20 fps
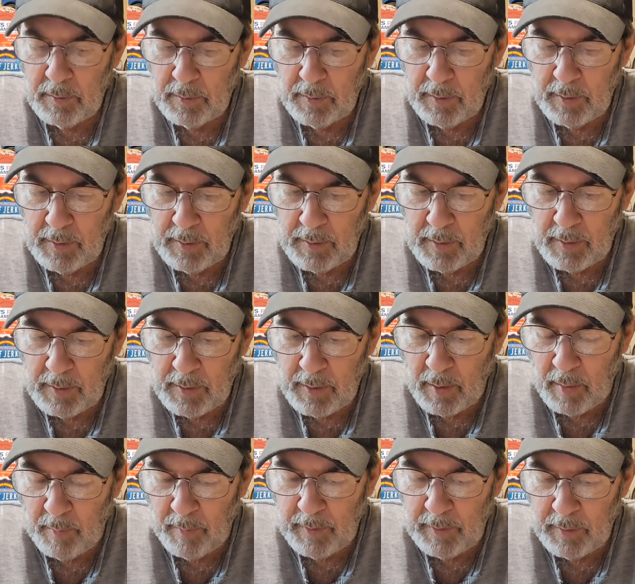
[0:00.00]
Jesus,
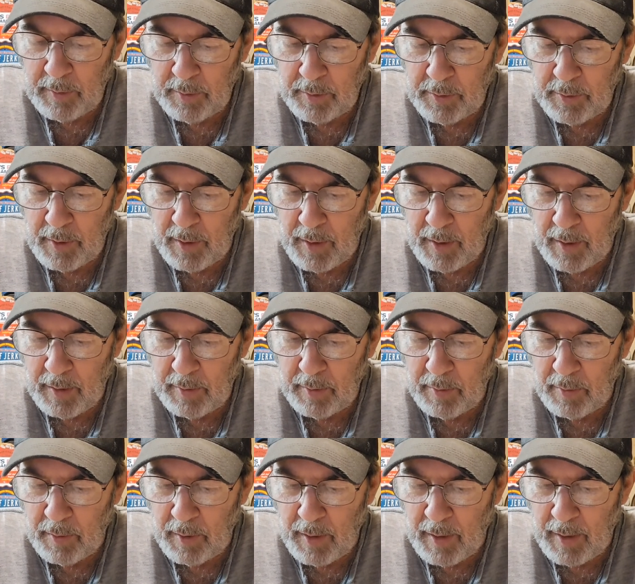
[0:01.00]
help me to shine
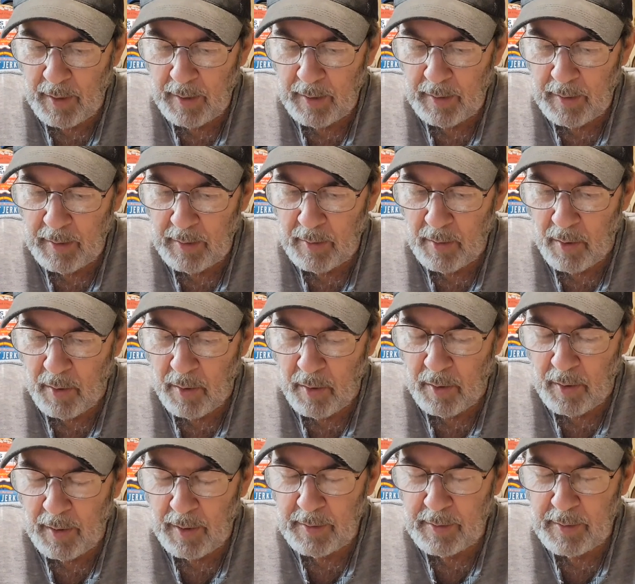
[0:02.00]
your light in
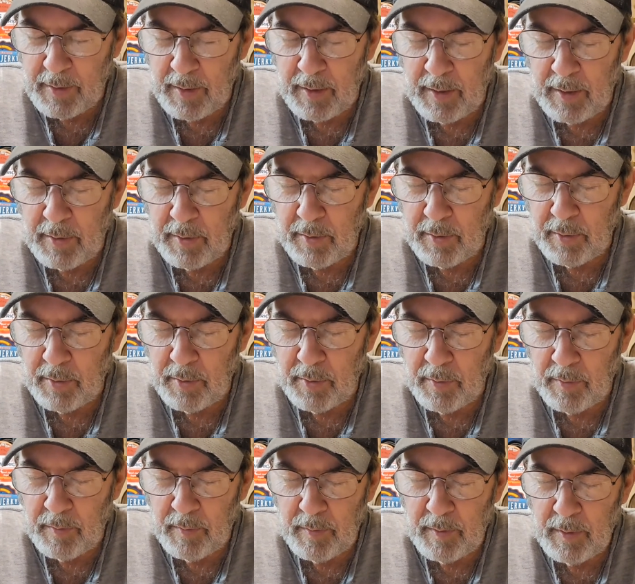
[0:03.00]
all I say and
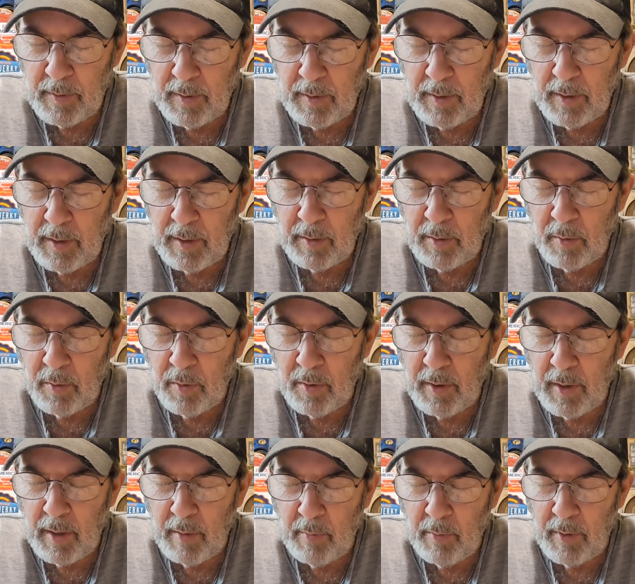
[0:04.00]
do. And
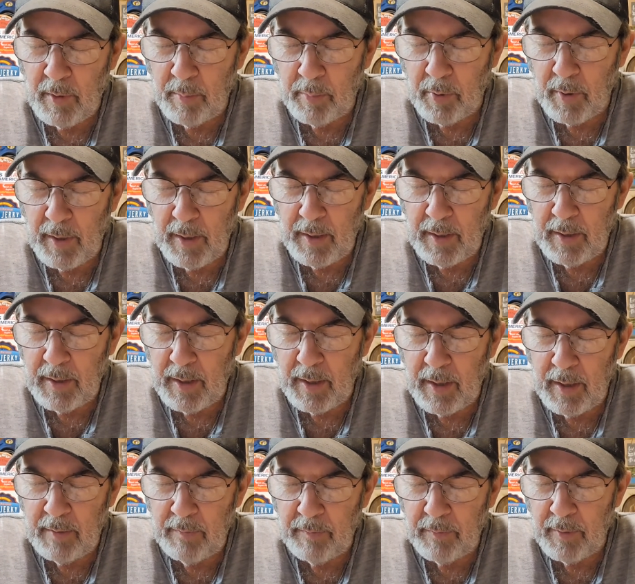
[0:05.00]
Lord, I want to pray
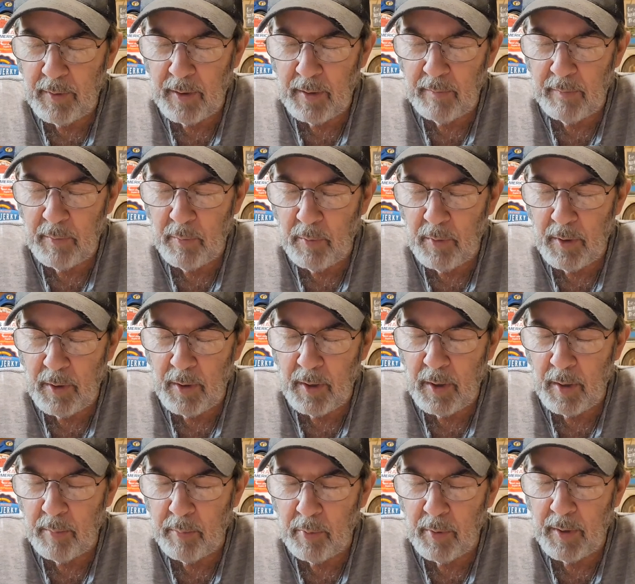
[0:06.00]
today for everyone on
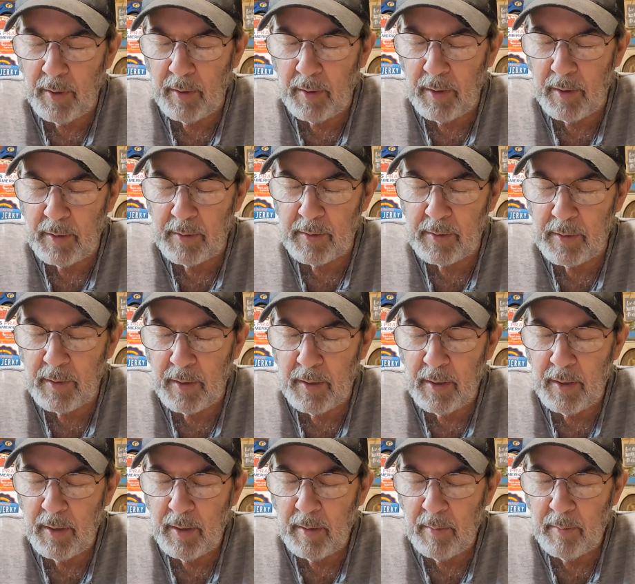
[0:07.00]
our prayer list.
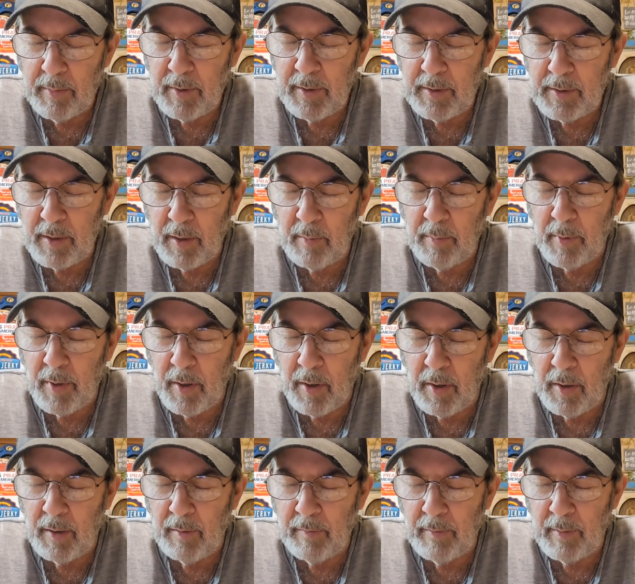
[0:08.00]
Please help
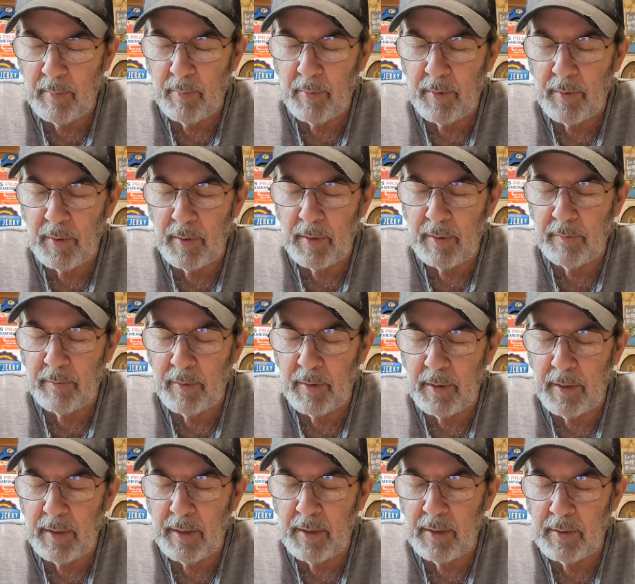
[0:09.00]
all of them with their different
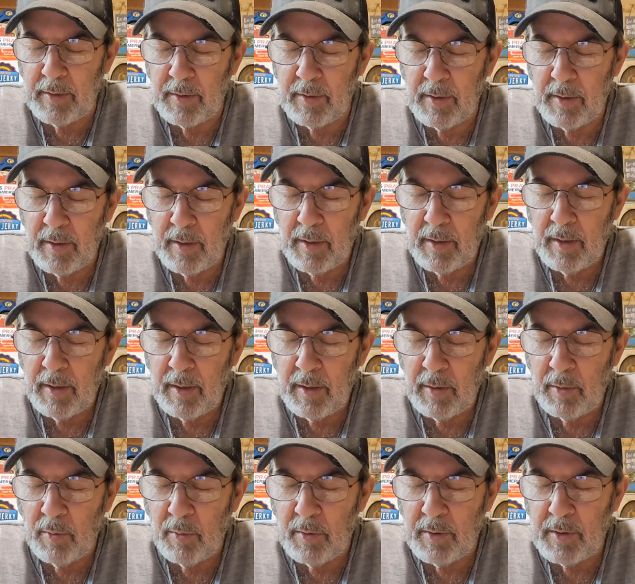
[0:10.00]
needs.
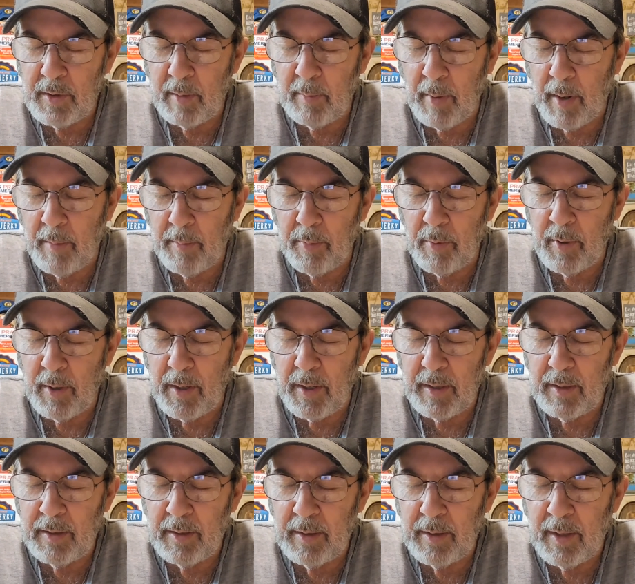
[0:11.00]
In Lord's name I
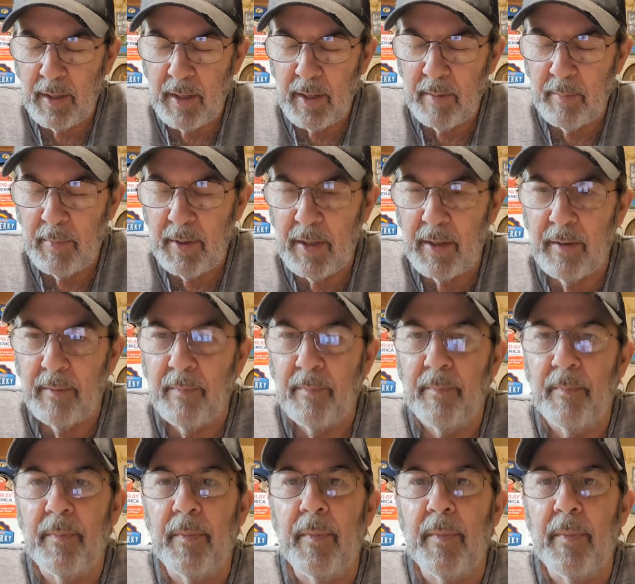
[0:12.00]
pray. Amen.